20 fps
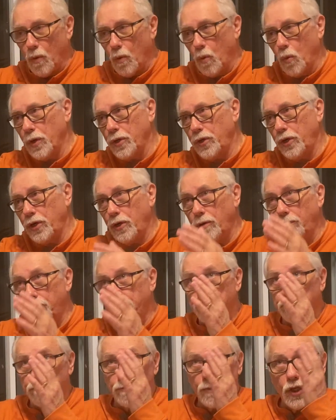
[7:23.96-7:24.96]
When
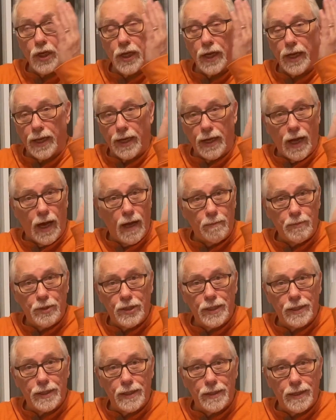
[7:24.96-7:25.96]
you're looking at
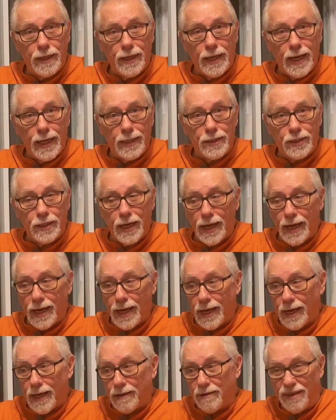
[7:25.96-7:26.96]
objects in the night
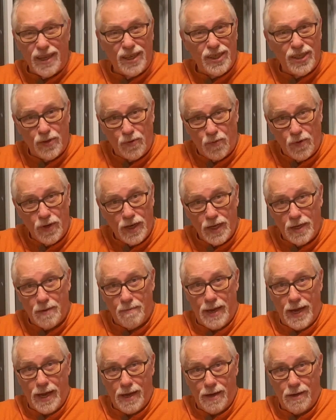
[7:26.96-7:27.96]
sky, does it really
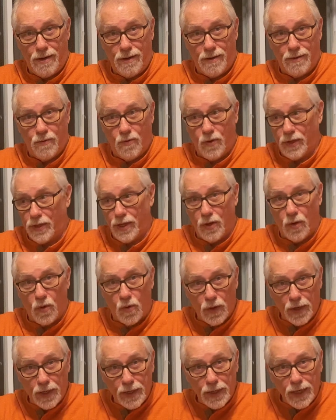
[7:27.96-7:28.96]
matter what the
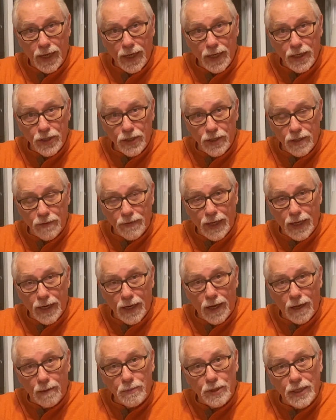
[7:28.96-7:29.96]
orientation of that
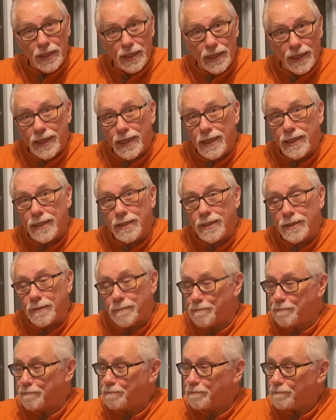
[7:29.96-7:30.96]
object
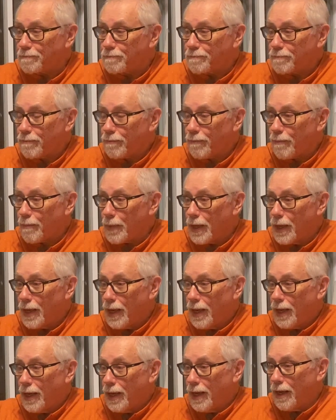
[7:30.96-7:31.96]
is?
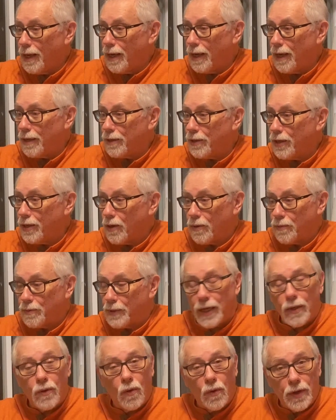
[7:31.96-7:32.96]

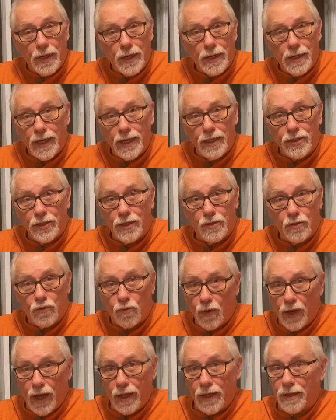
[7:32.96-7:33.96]
That orientation is
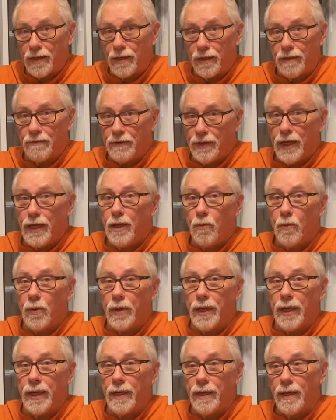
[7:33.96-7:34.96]
relative
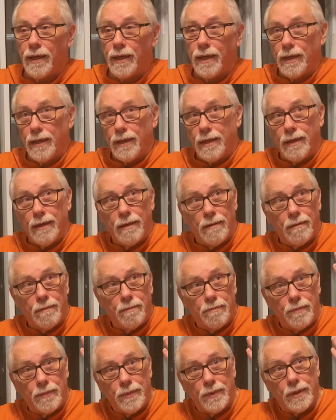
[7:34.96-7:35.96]
anyway.
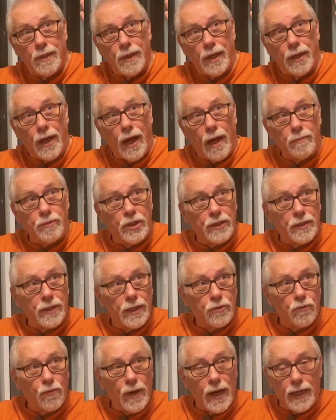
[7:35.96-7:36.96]
An object
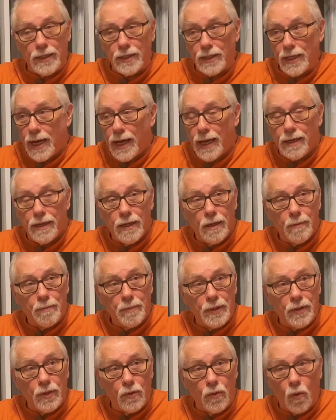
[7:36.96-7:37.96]
that's right side up
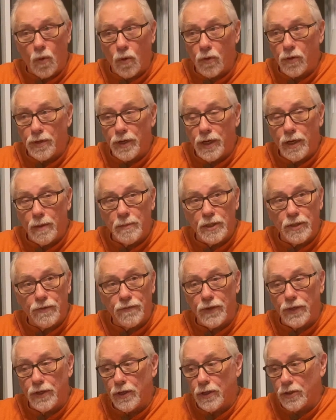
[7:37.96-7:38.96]
in the northern
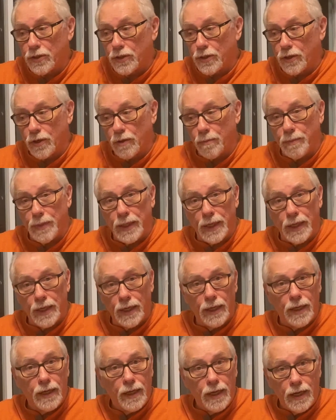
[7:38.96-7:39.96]
hemisphere is going to
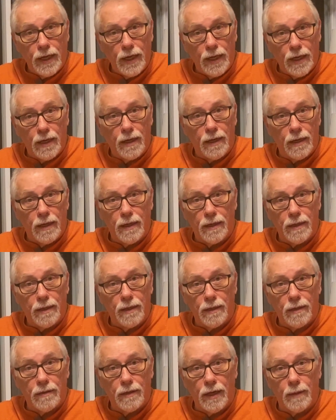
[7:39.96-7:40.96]
be
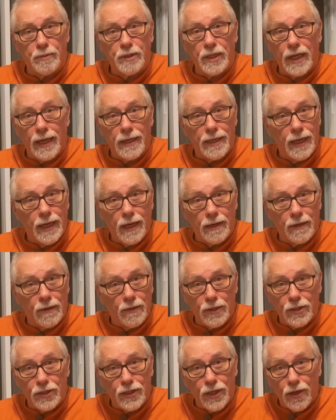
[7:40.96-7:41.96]
upside down in
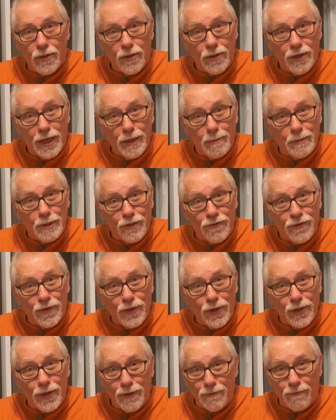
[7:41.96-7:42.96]
the southern
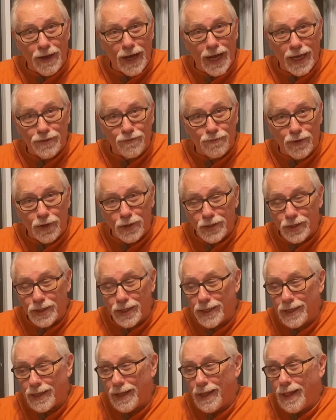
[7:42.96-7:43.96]
hemisphere and vice
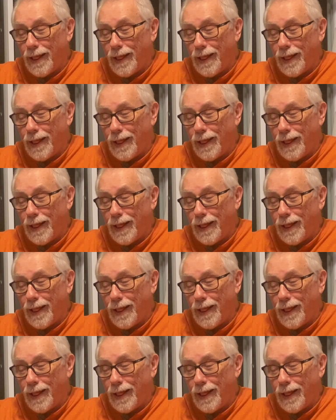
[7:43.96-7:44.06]
versa.